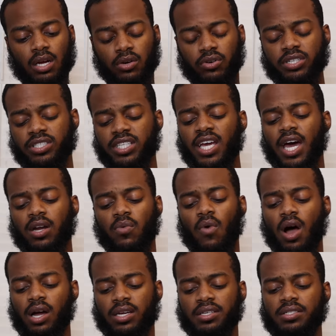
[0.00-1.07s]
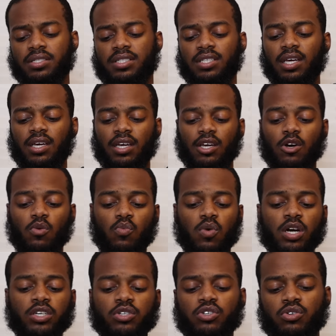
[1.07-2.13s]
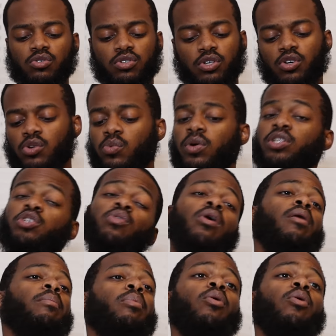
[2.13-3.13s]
Christiana Watkins said, what do you do when you are